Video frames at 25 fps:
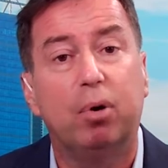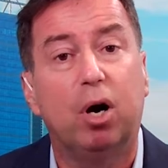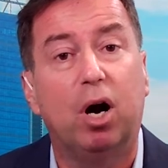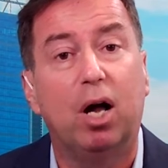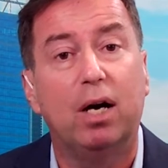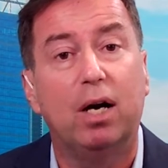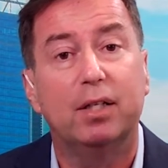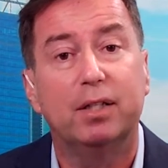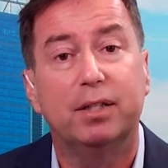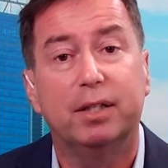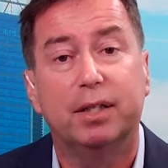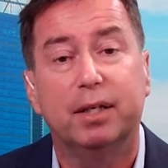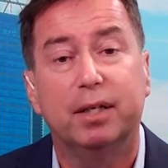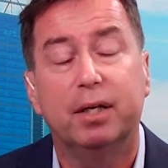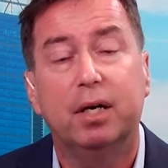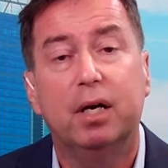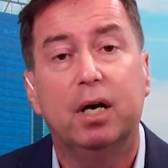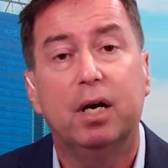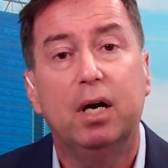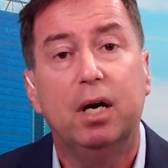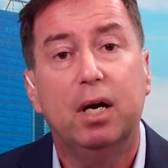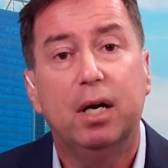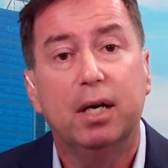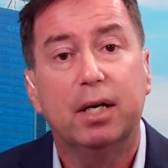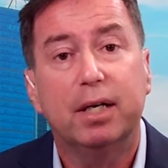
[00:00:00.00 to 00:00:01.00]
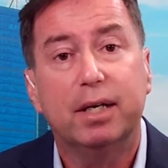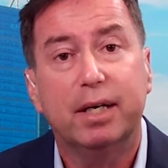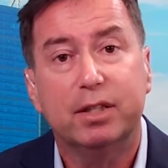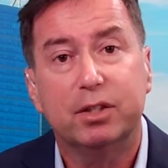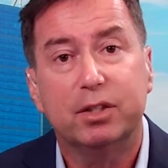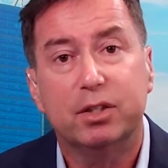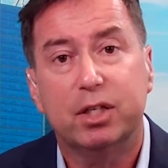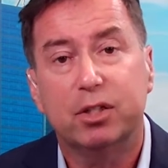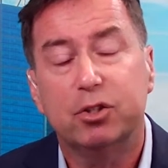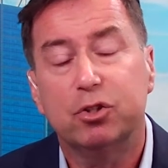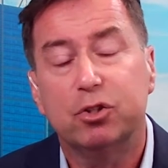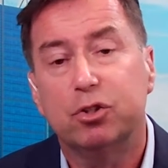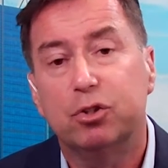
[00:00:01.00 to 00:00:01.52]
piloting gets
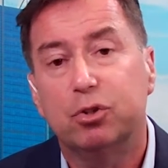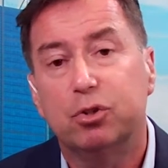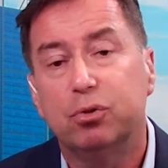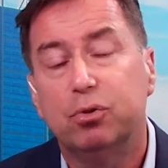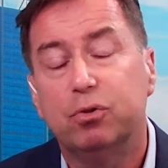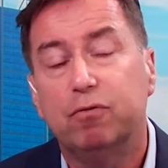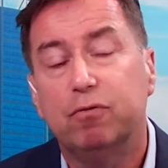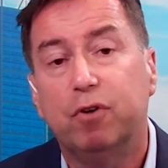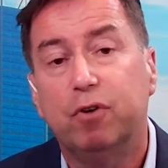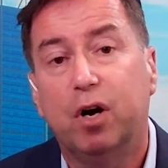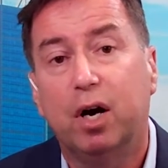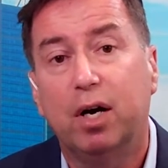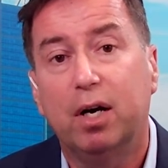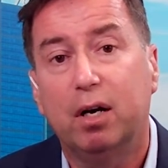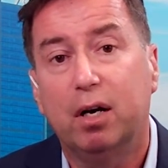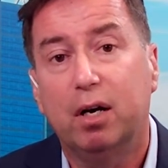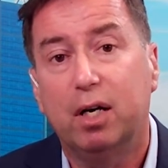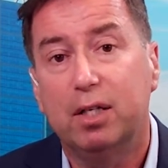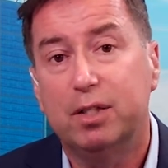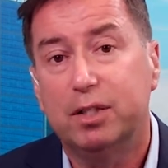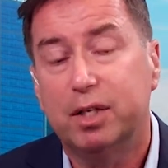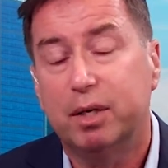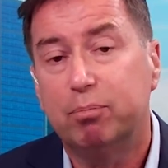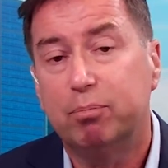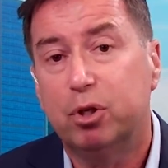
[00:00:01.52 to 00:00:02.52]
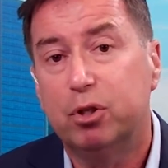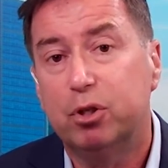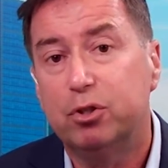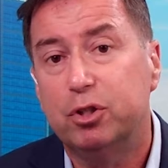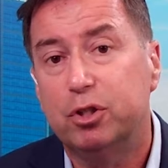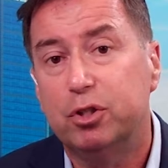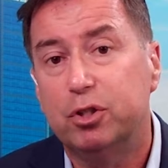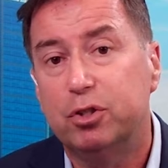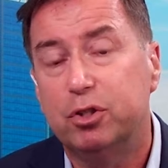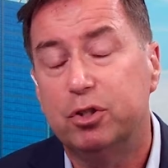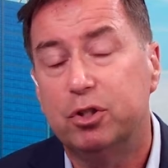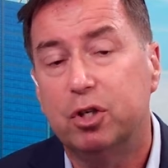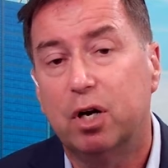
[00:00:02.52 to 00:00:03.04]
us to finalise our
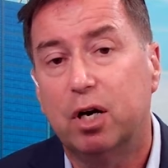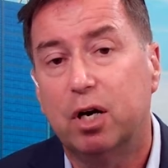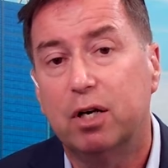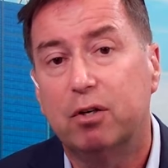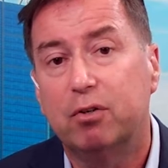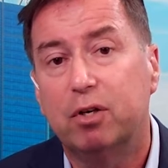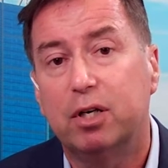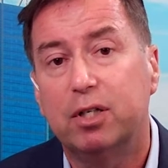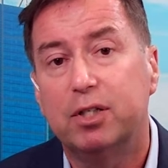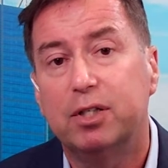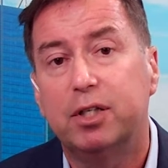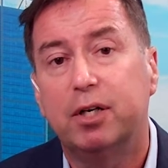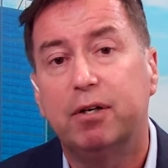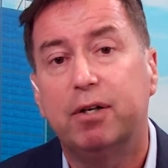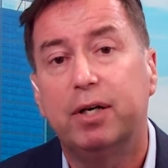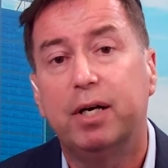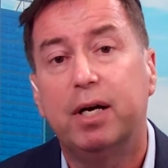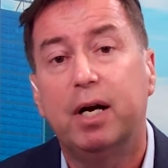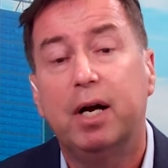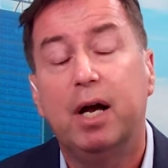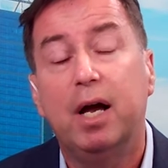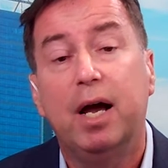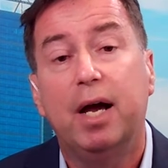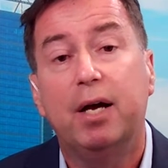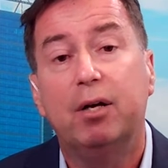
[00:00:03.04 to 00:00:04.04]
process design criteria